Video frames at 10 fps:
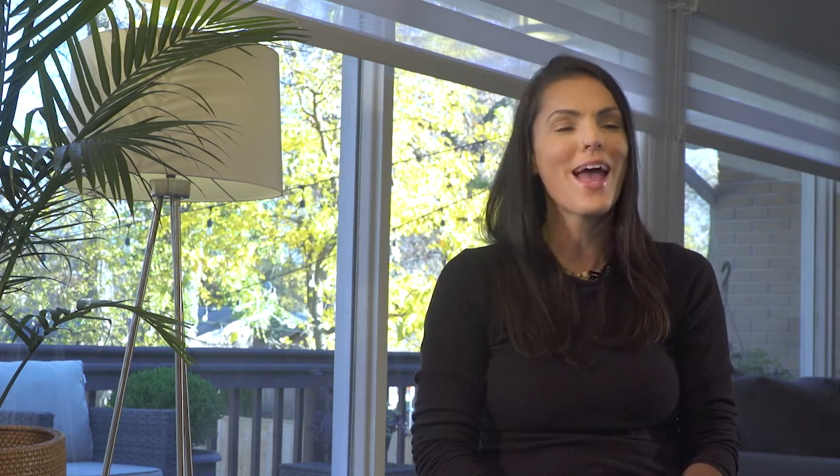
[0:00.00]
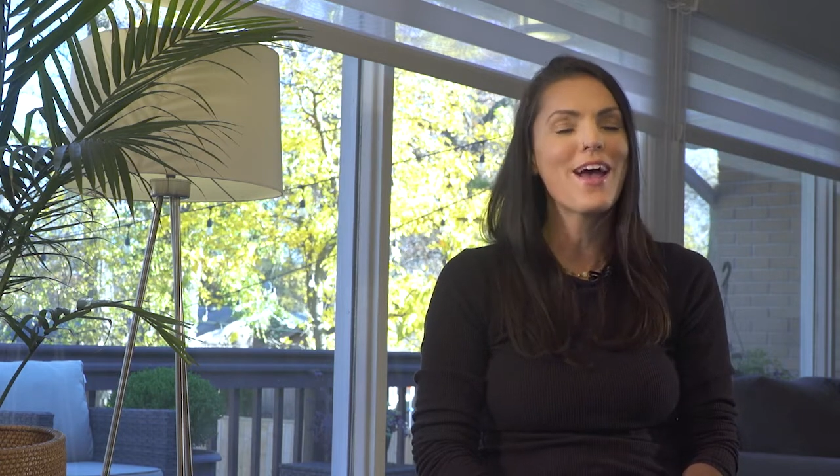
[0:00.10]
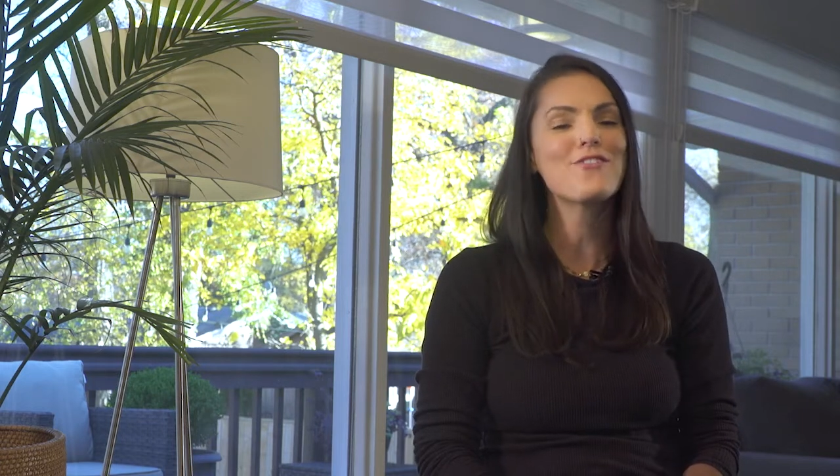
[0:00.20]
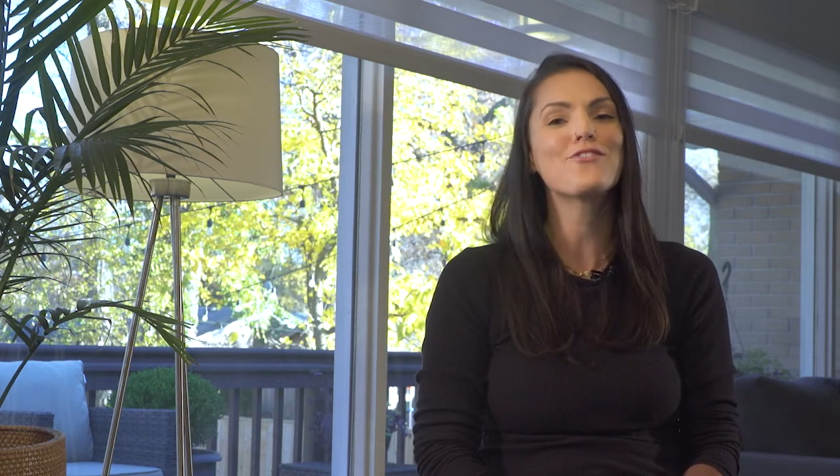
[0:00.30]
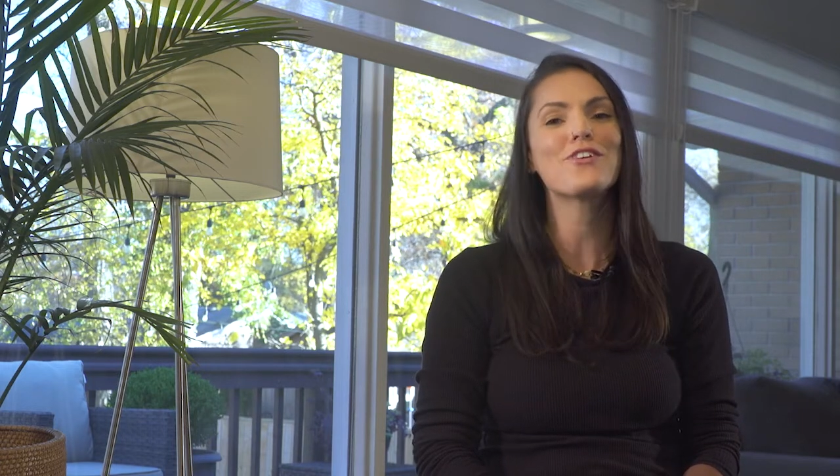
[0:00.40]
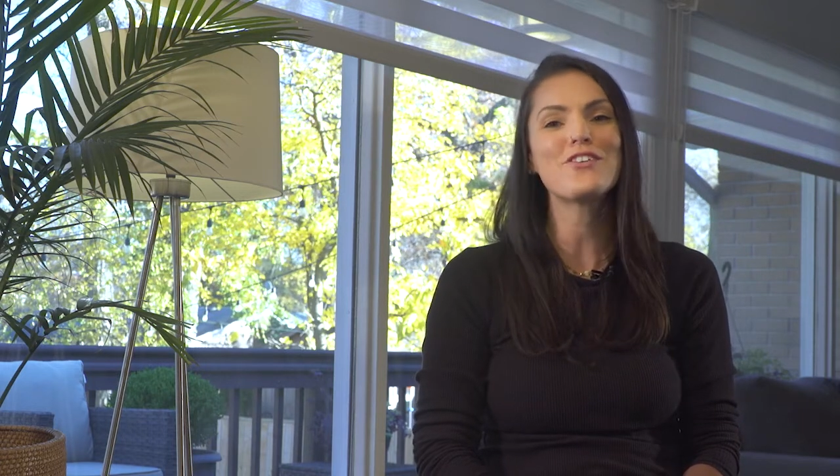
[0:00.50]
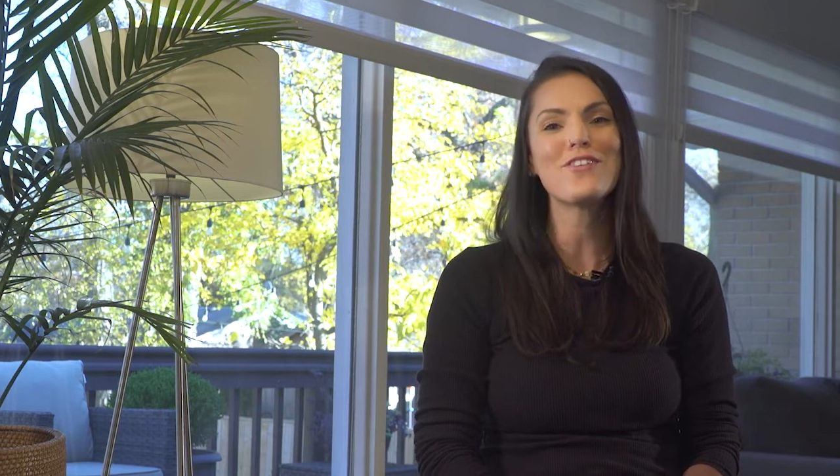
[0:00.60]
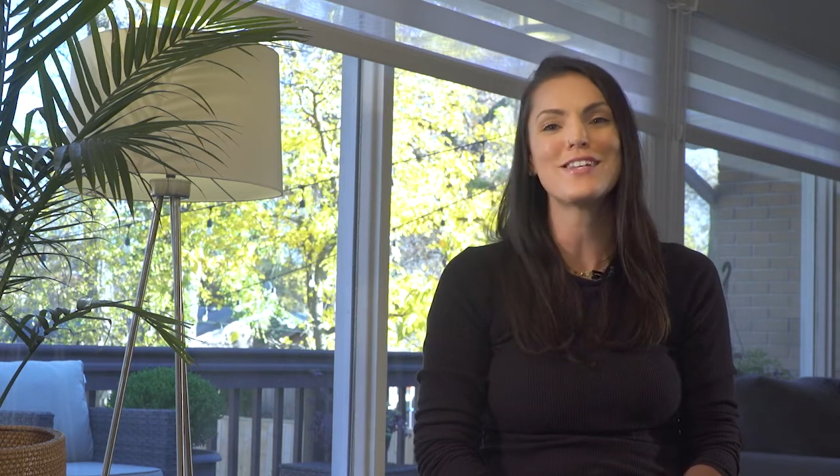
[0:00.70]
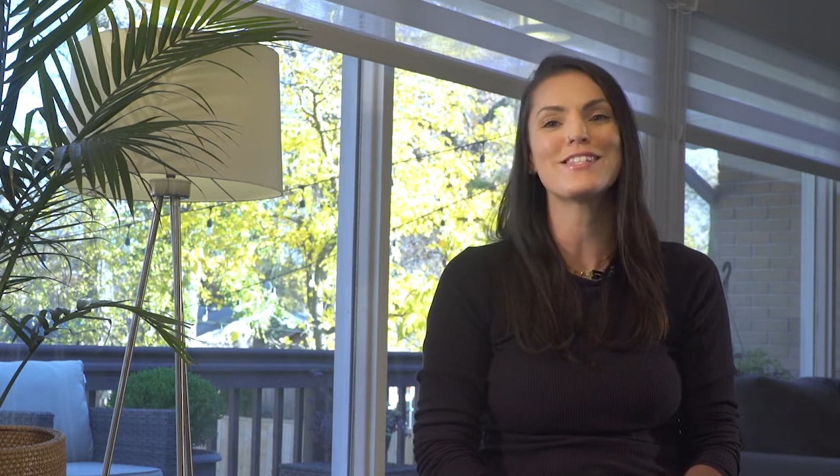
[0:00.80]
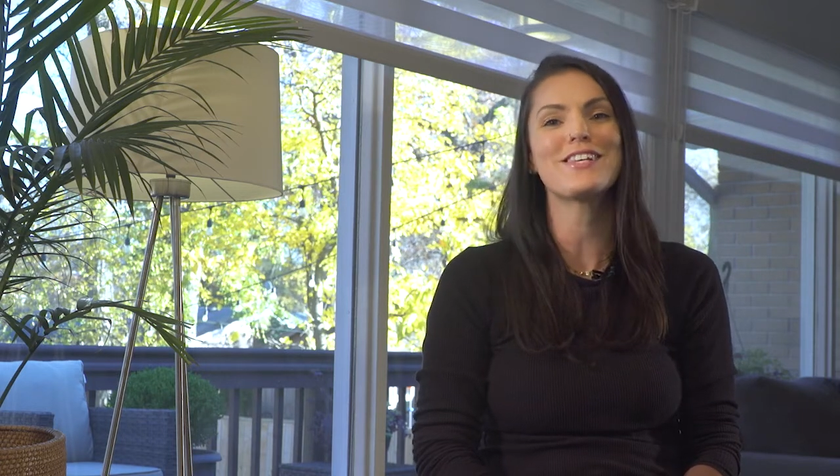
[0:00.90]
every
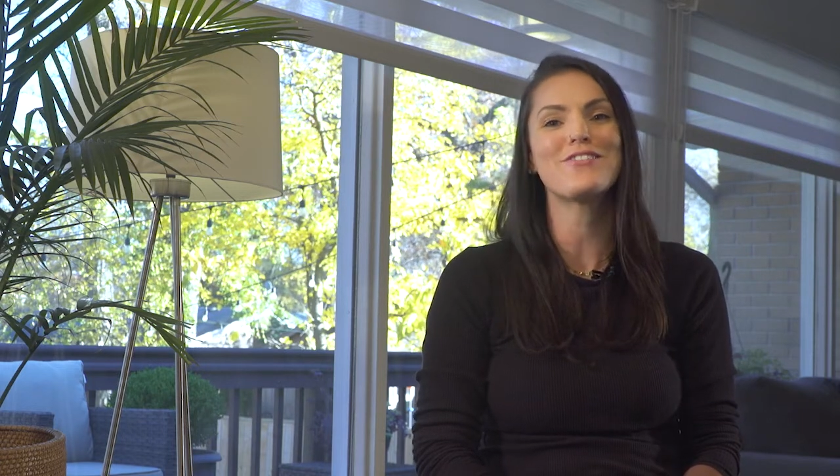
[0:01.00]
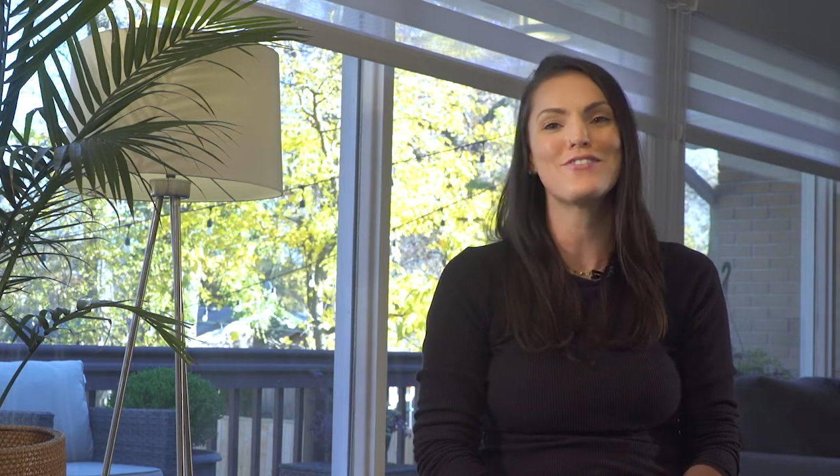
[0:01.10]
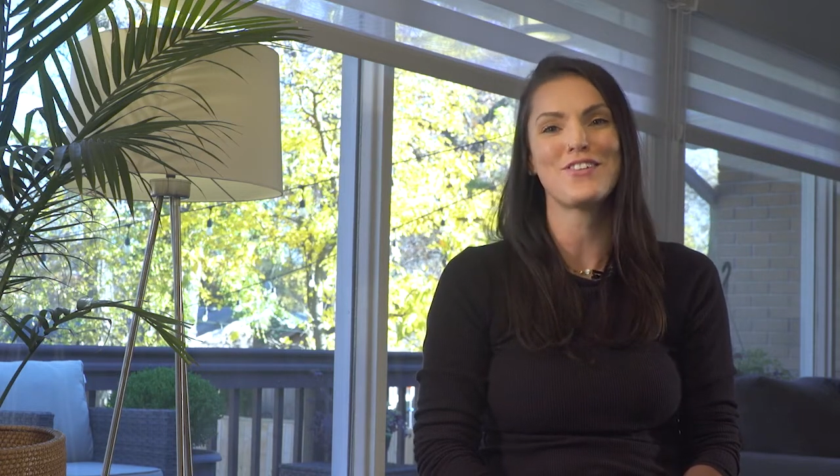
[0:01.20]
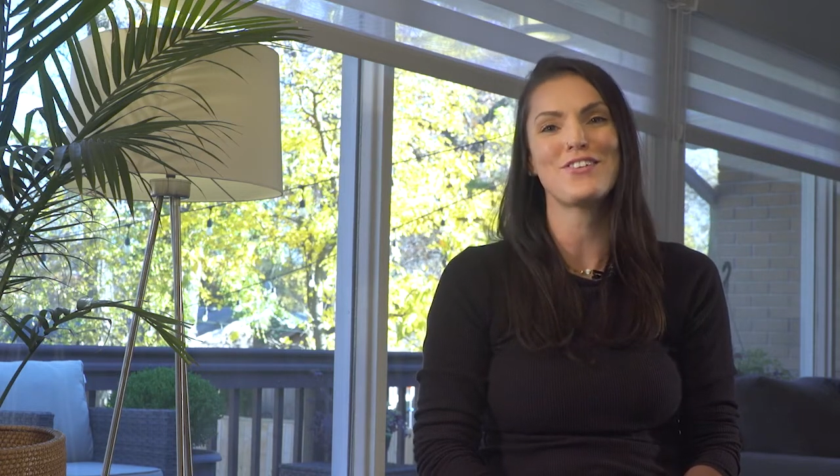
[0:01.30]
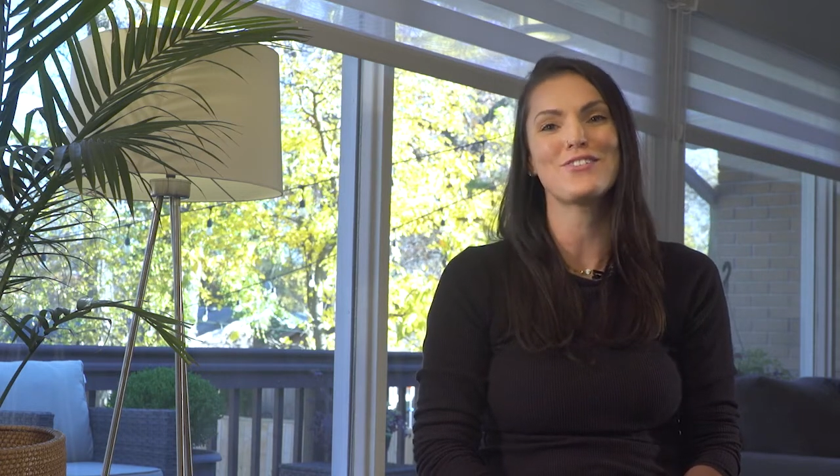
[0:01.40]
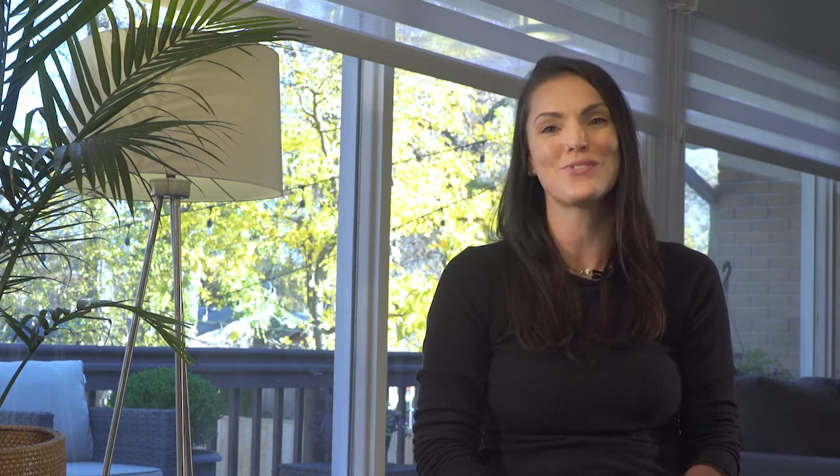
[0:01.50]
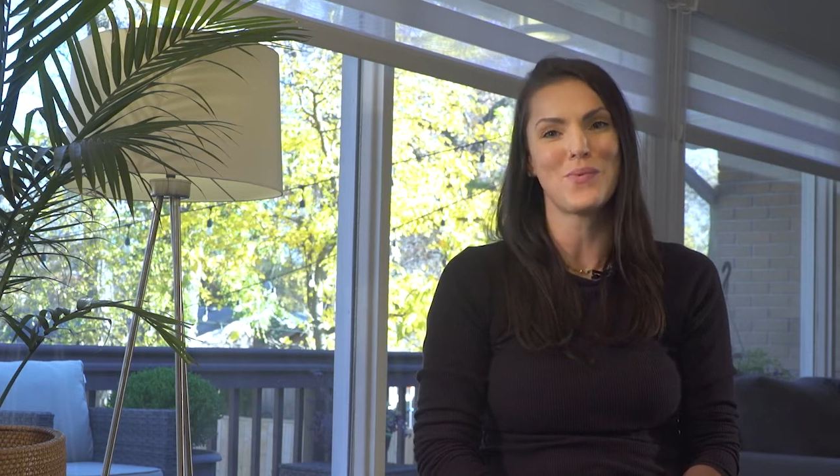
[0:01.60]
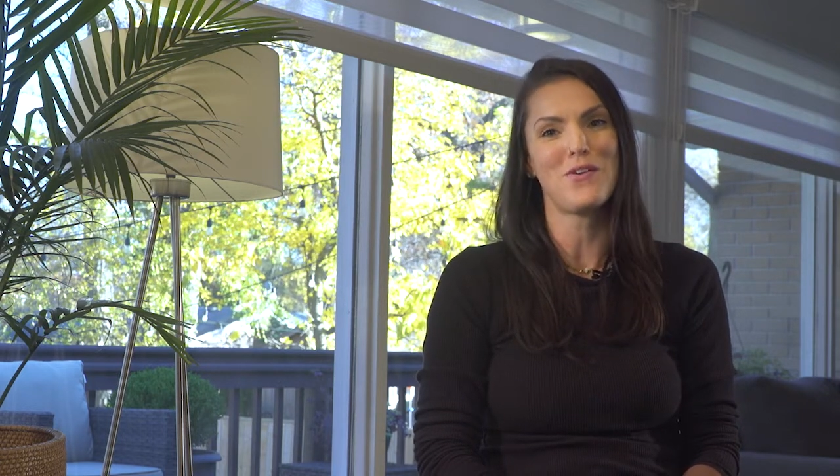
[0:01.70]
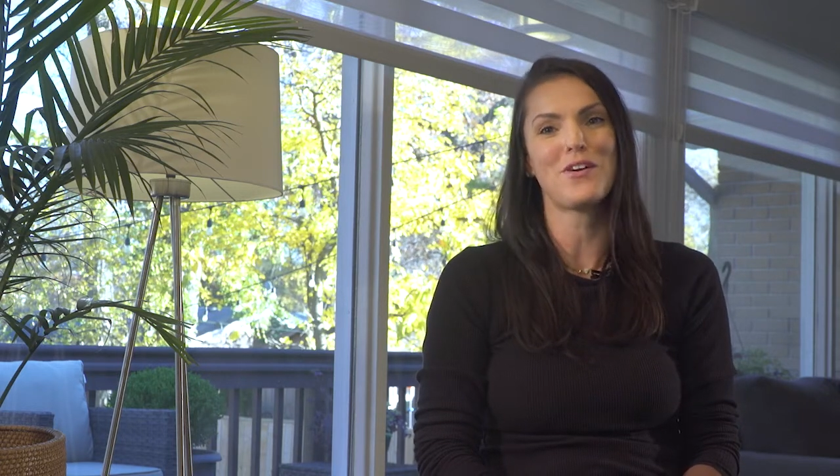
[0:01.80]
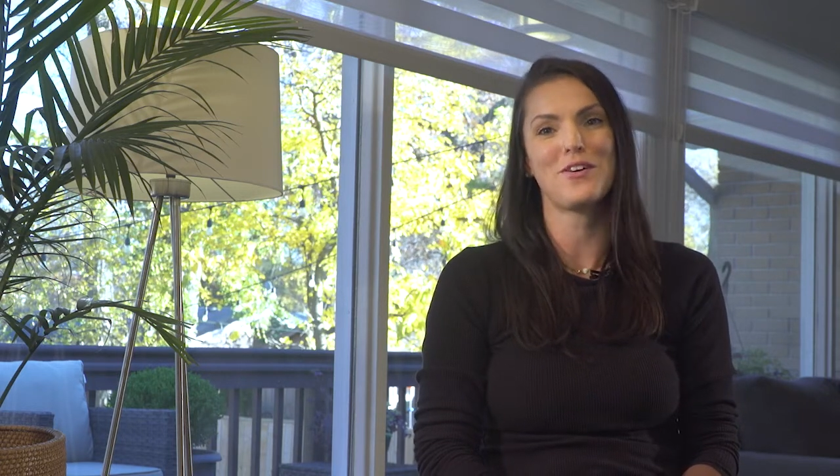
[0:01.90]
resident feels
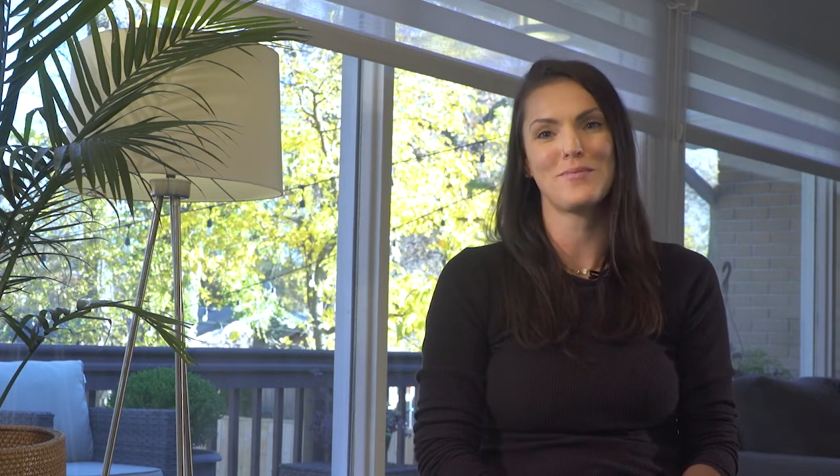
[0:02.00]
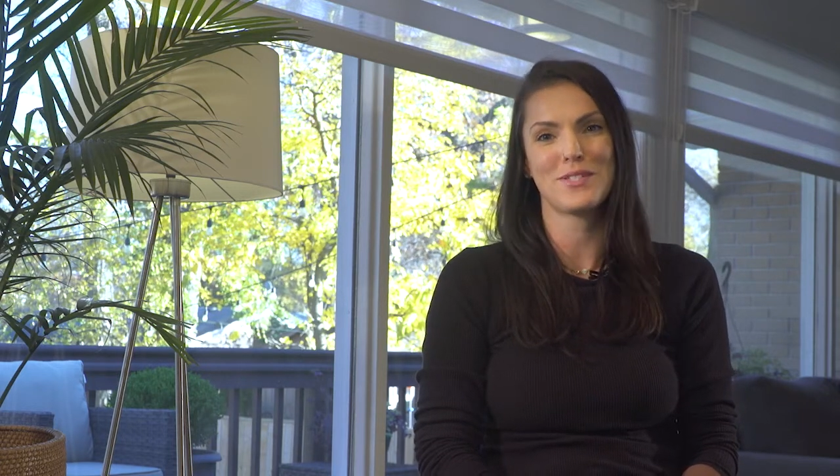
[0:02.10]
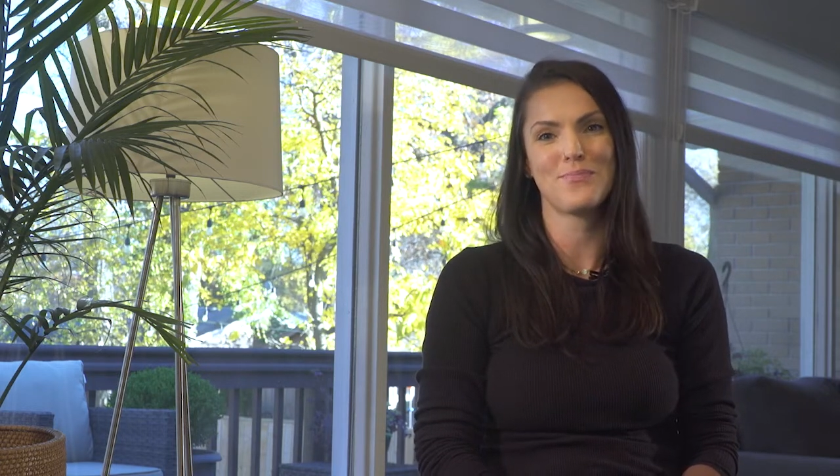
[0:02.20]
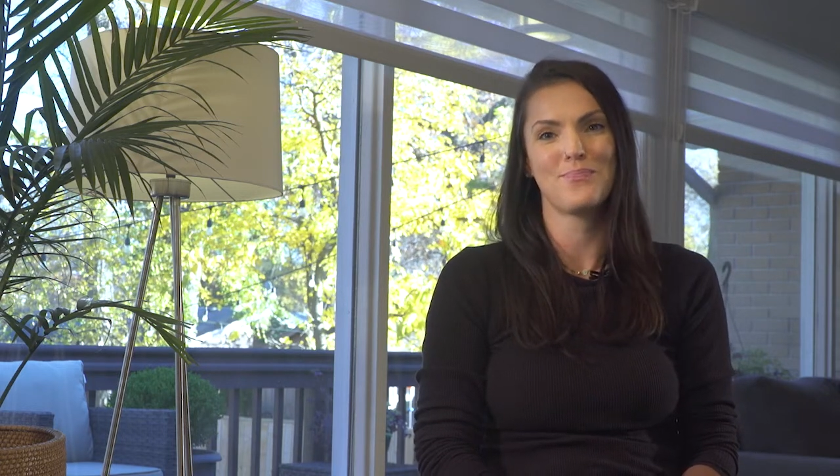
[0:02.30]
welcomed.